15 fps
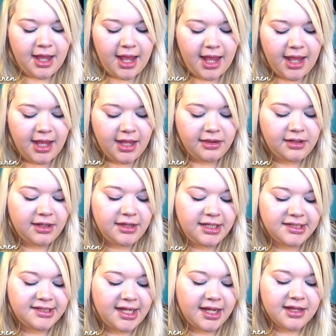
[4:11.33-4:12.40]
And then the
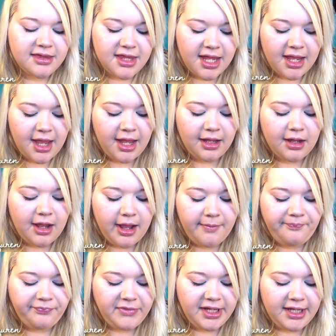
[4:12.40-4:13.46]
second thing I got
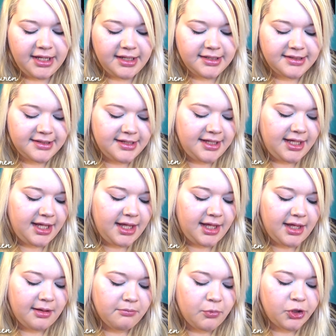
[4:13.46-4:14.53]
is
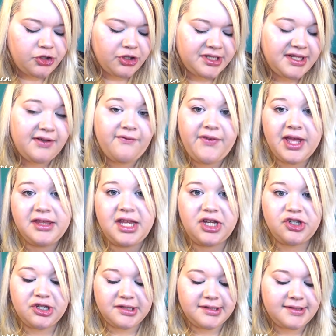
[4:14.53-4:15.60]
the moisturizing
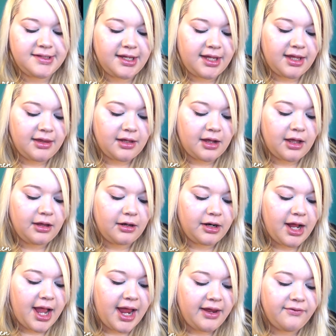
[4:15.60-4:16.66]
foundation stick in the color
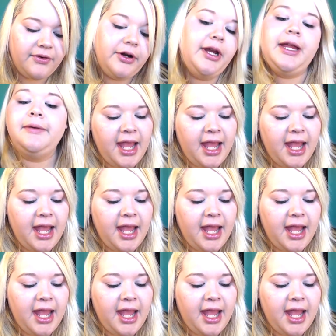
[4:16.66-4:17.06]
Ivory.